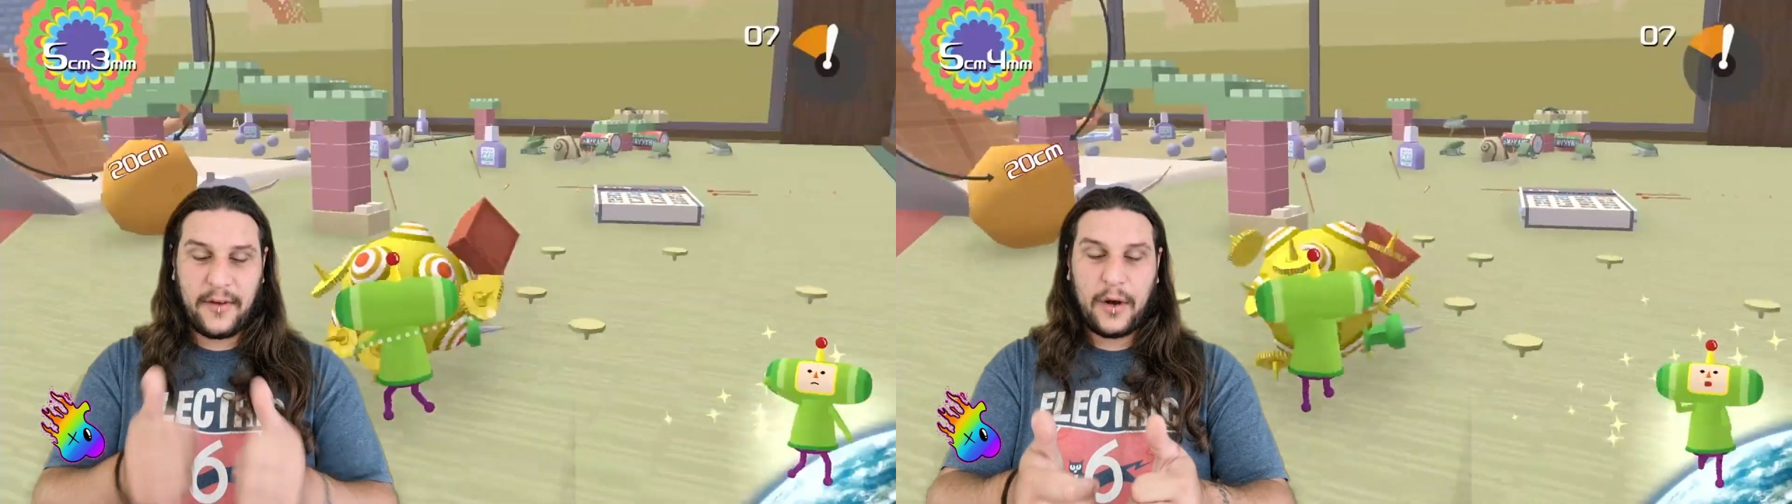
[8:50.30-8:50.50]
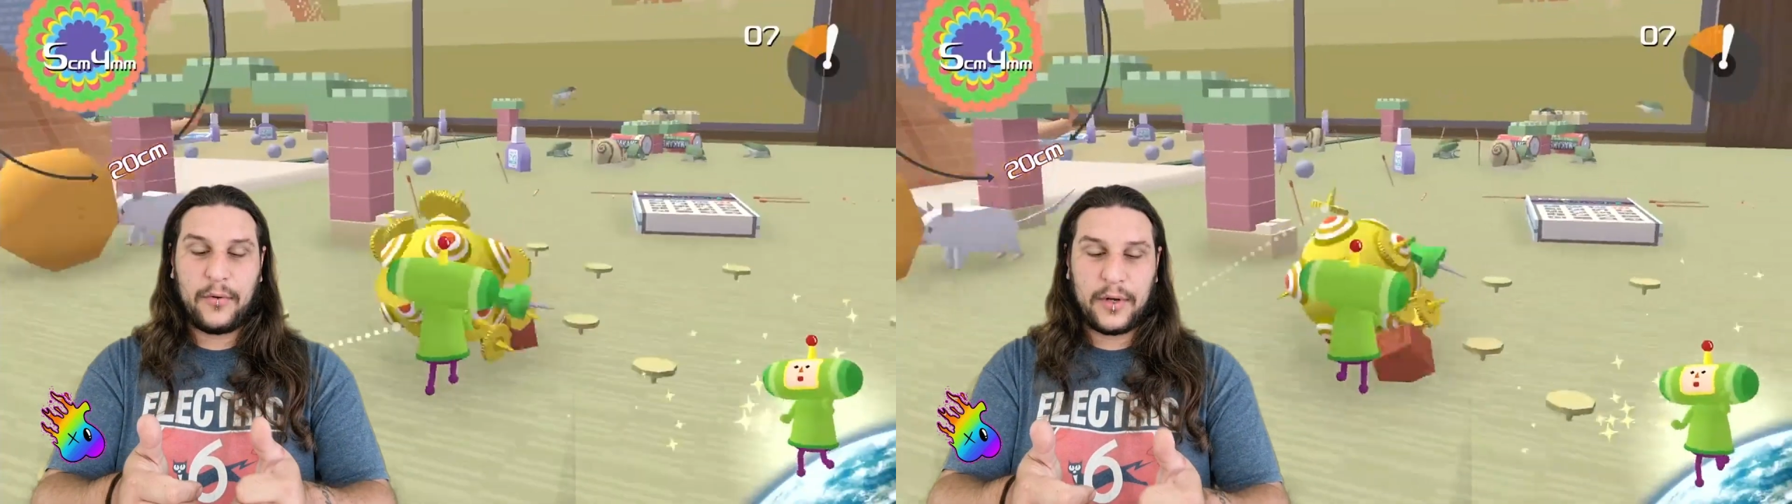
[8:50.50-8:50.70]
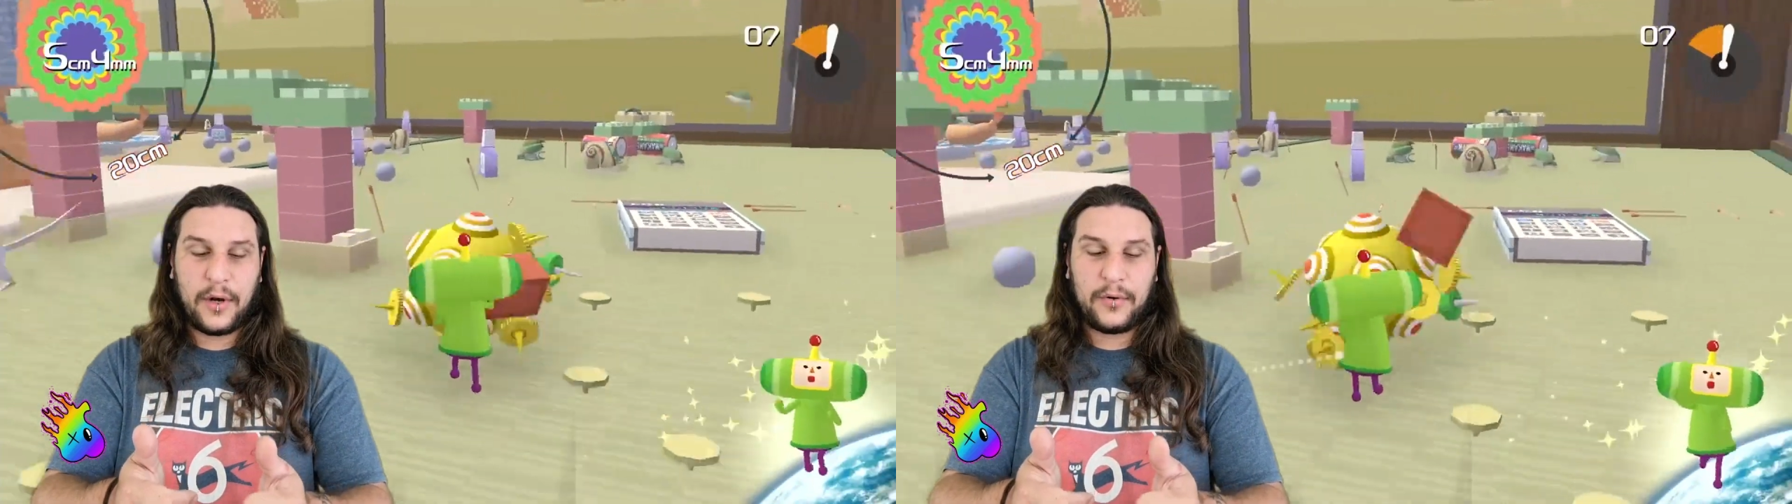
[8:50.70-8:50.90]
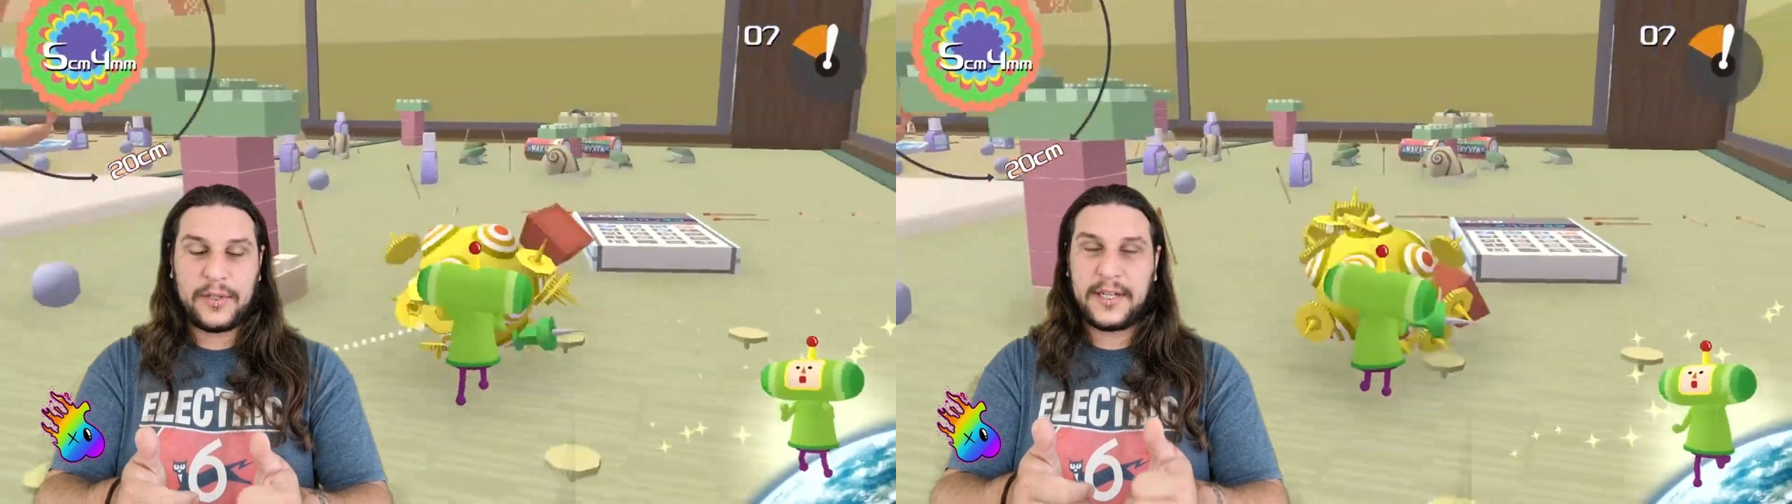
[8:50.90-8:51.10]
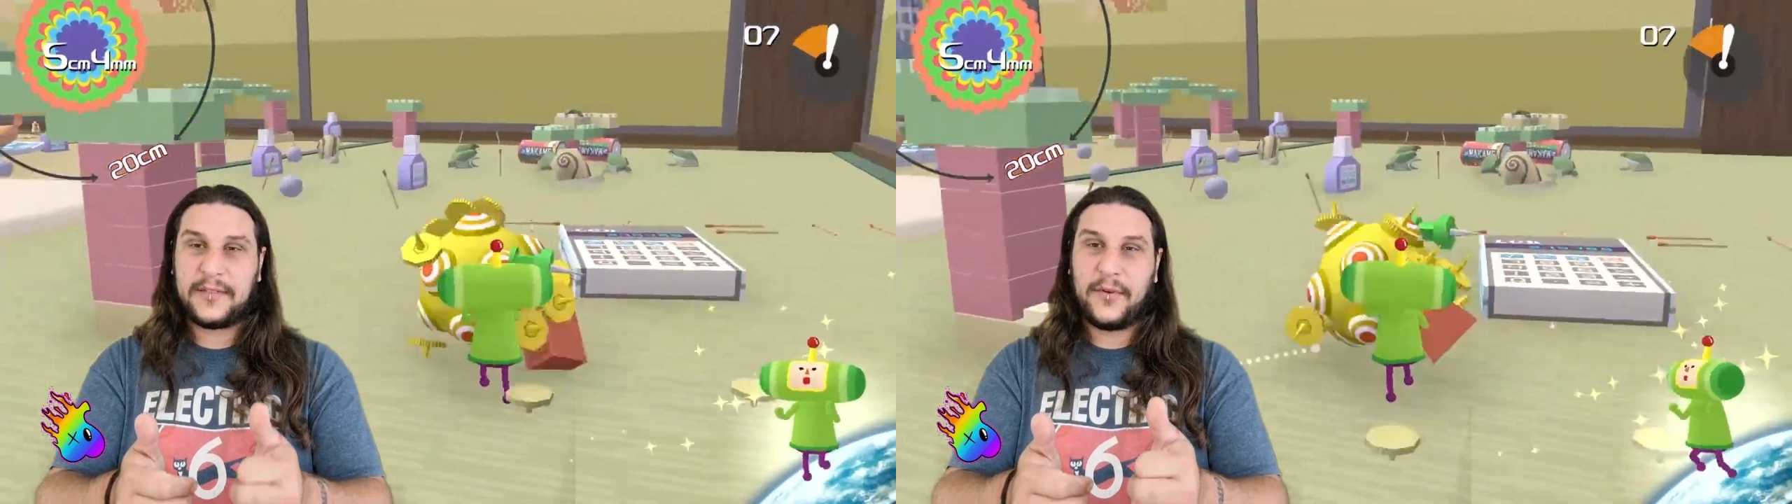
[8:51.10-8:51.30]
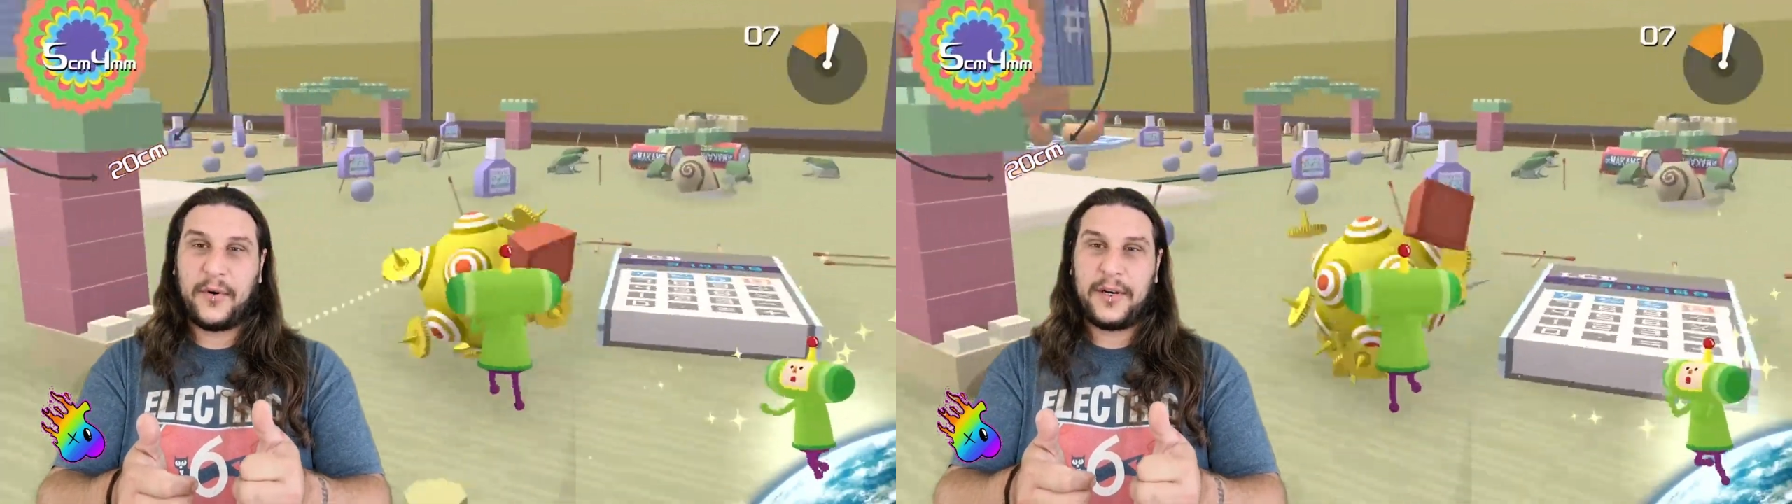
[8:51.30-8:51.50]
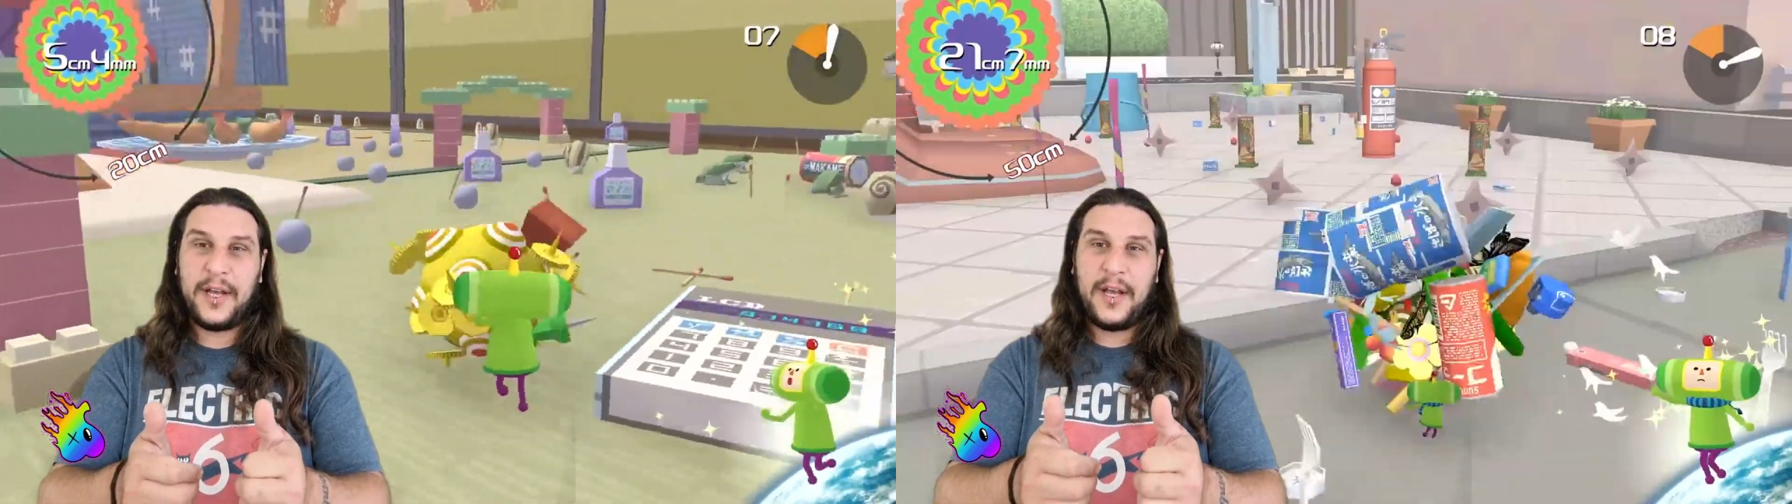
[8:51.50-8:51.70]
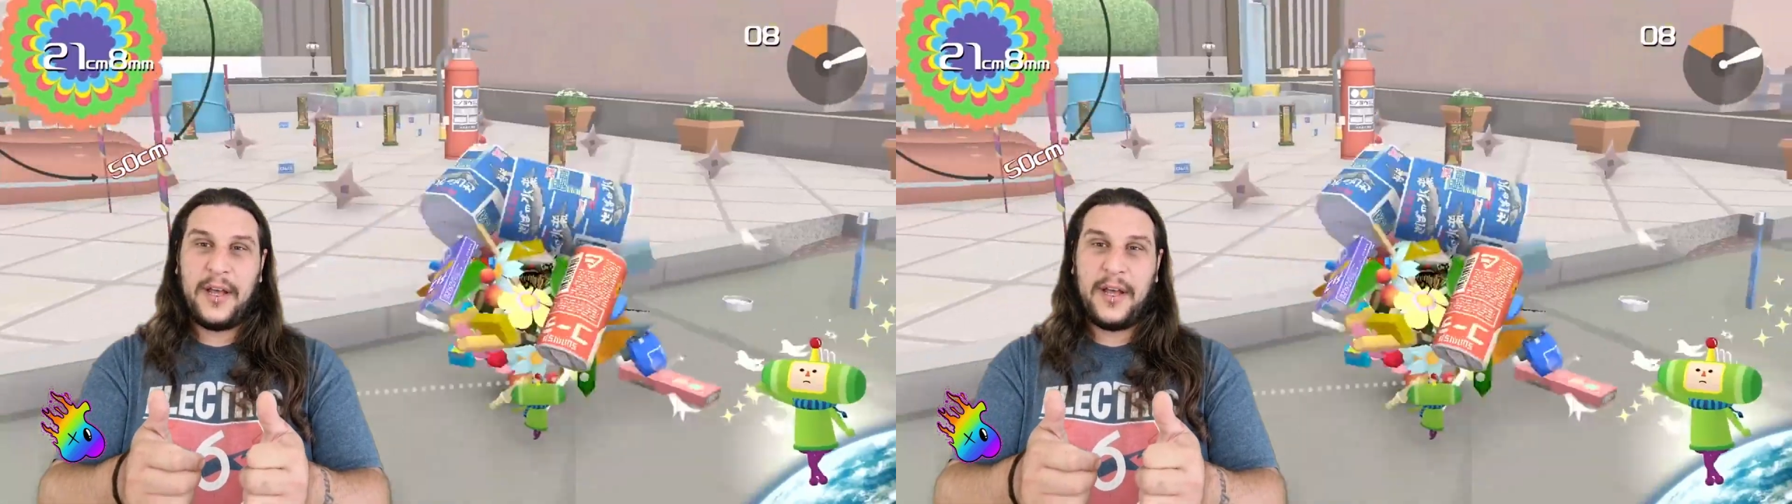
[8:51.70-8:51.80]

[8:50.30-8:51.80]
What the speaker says: of hold the sticks forward,